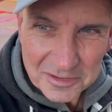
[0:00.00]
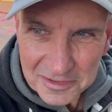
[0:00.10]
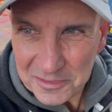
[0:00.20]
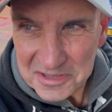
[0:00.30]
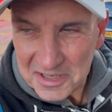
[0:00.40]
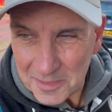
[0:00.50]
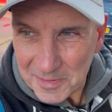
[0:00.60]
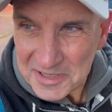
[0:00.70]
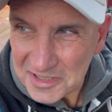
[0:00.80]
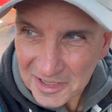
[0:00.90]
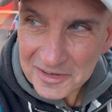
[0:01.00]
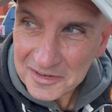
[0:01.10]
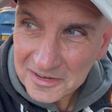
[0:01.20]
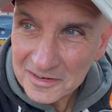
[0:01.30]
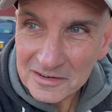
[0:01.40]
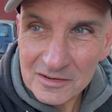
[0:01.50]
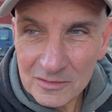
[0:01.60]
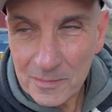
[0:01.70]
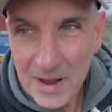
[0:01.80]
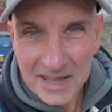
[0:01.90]
and all these kind of places in London, all
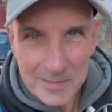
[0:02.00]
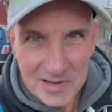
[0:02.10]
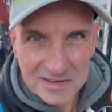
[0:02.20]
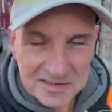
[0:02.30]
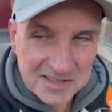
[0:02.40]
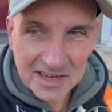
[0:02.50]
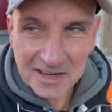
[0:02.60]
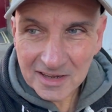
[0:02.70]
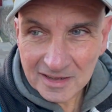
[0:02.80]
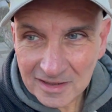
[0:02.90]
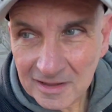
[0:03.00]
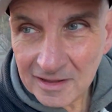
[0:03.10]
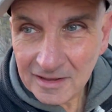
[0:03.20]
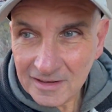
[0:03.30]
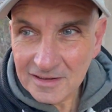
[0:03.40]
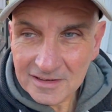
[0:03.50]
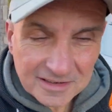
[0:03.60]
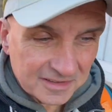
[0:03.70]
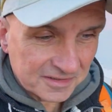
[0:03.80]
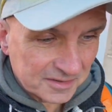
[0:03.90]
bang in the middle of the city.
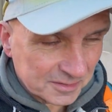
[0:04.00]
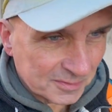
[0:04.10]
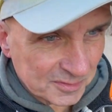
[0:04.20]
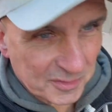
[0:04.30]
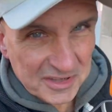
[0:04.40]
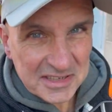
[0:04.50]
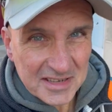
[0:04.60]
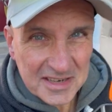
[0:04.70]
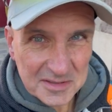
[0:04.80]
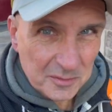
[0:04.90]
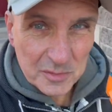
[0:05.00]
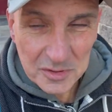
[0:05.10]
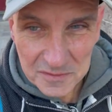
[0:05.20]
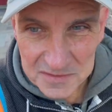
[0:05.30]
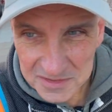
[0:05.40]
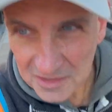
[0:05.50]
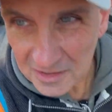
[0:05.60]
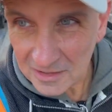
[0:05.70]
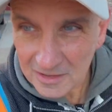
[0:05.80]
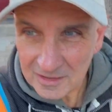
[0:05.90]
So I suppose one of these days I'll move to the
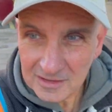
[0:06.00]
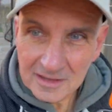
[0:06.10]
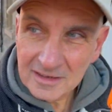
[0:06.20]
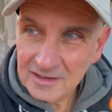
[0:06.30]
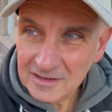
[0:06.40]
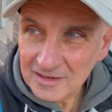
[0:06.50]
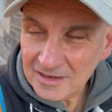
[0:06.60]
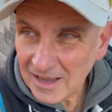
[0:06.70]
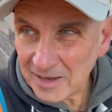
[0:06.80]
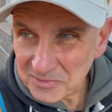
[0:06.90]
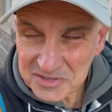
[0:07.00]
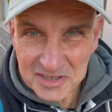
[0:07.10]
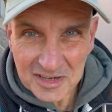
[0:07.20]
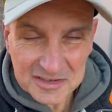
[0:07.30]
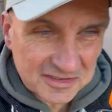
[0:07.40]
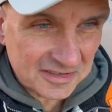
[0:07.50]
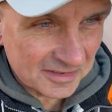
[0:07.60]
outskirts.